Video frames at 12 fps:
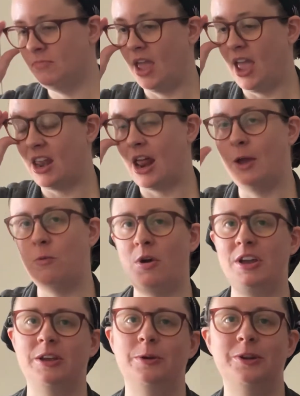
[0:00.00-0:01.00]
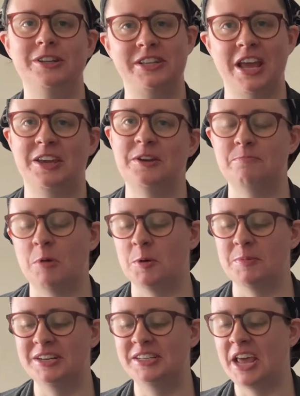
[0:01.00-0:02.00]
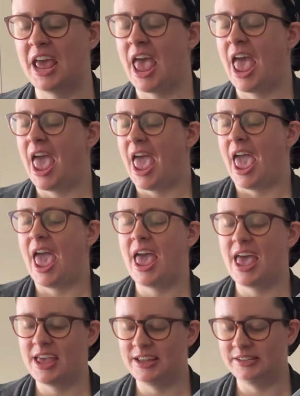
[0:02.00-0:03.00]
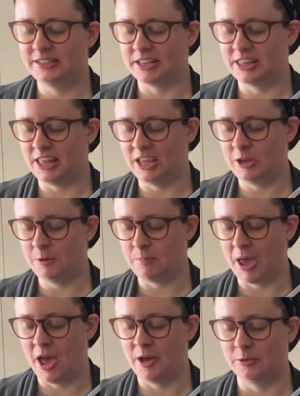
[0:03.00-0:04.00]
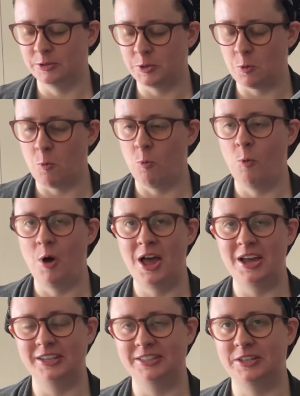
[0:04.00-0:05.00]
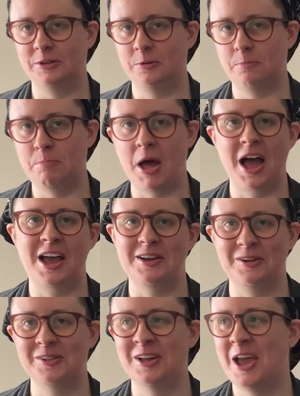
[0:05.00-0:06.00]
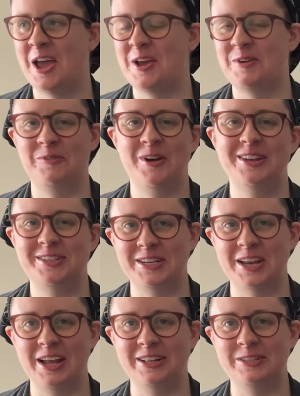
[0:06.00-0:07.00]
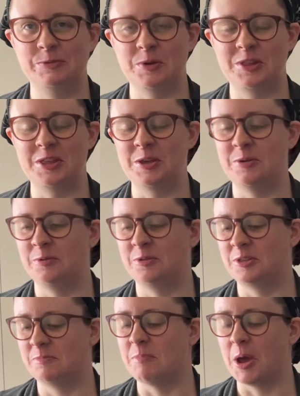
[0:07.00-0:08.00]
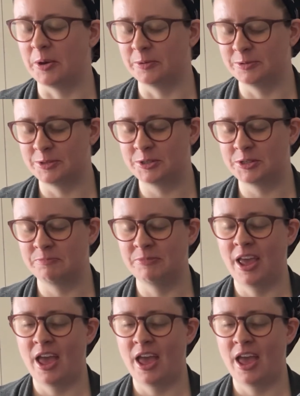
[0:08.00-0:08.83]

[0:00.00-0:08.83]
And I want you to take a moment and think about what pile resonates with you the most